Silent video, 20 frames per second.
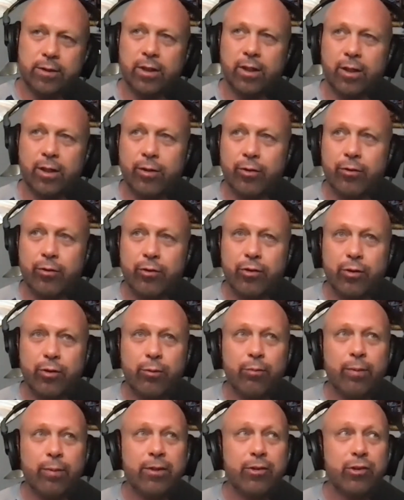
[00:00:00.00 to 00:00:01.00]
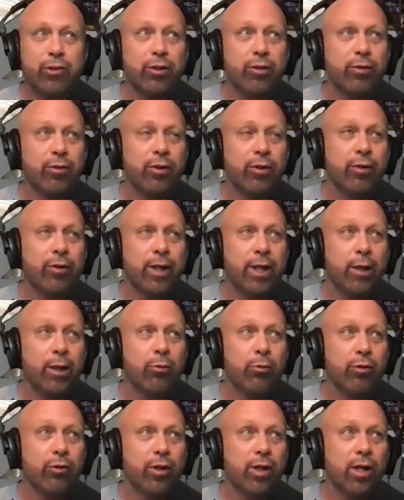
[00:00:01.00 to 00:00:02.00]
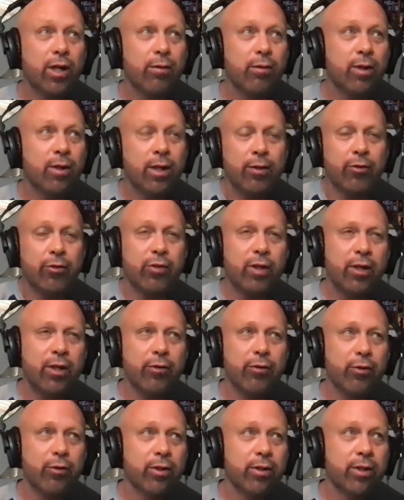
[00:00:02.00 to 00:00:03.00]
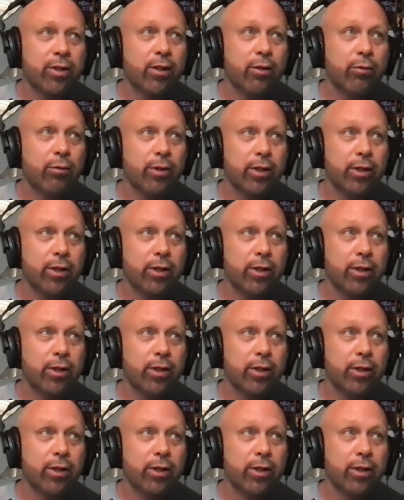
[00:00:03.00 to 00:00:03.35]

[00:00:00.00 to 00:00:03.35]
i shouldn't mention their names or not i'll i'll do it the hell with